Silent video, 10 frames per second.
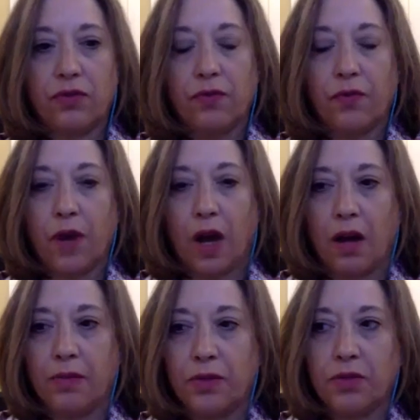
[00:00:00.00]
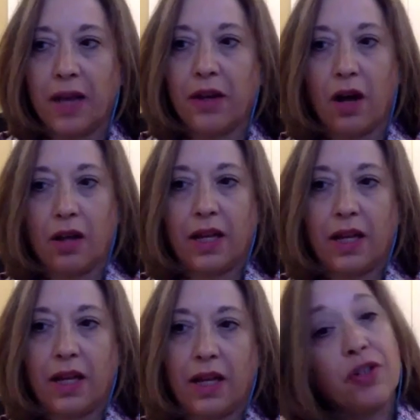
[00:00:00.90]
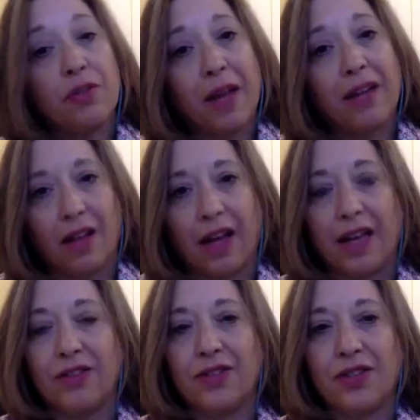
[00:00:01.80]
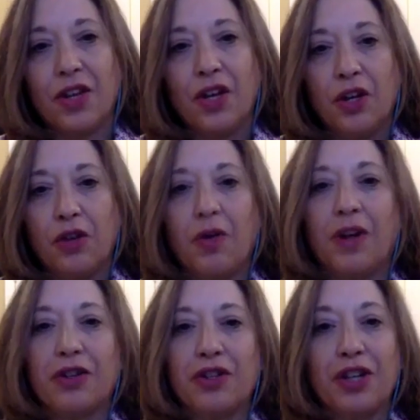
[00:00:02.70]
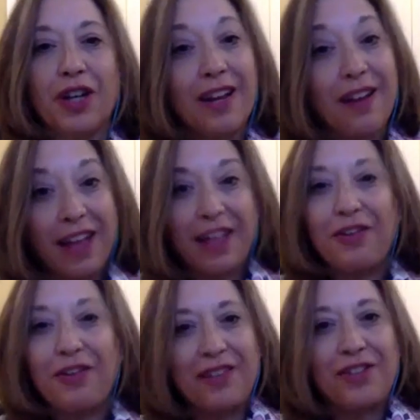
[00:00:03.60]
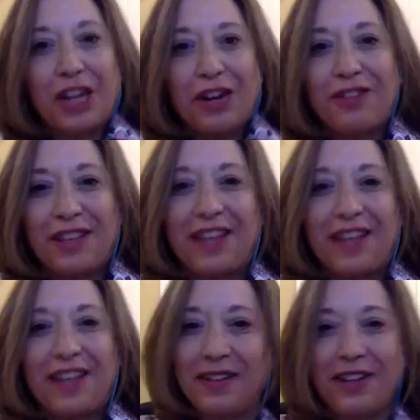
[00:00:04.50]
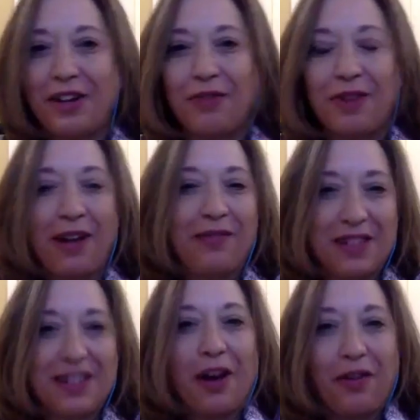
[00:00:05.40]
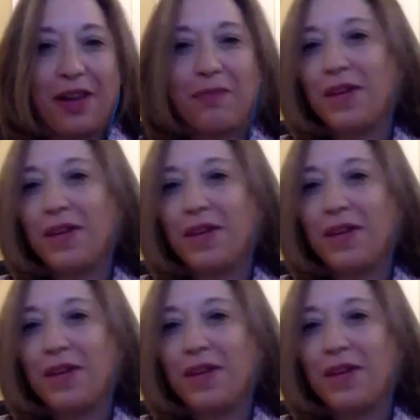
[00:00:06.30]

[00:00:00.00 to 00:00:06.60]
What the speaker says: to my colleagues and even to my clients who understood, and they shared the excitement, when I would tell them,